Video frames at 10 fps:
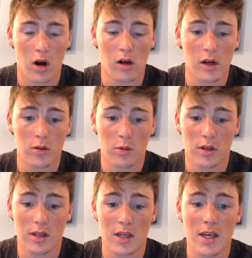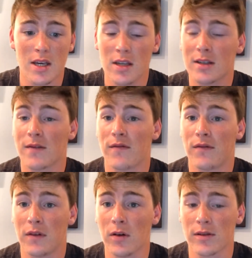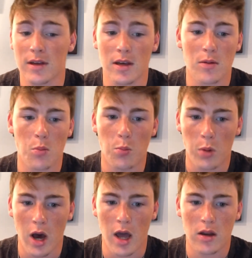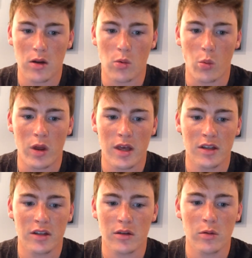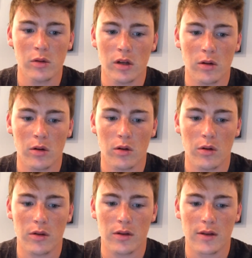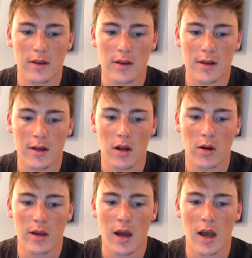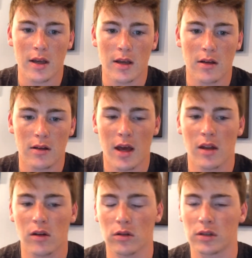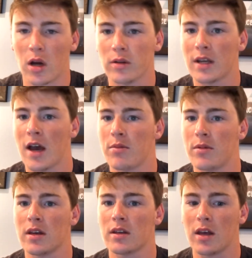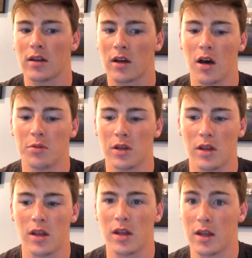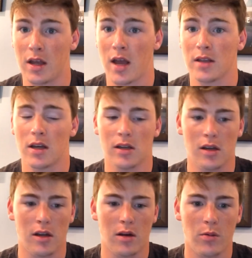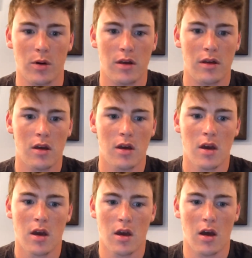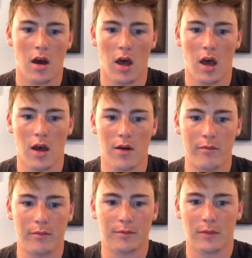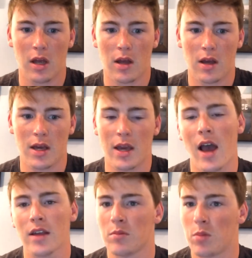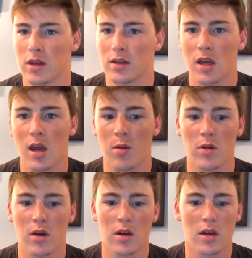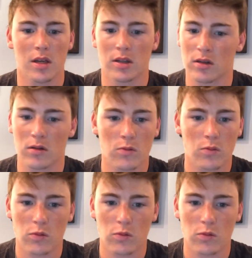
Carl Edwards, he's filthy, but with his new little, you know, he got he, that little toe tap thing that the Cubs and the Nats had to deal with. Um, he hasn't been the same. His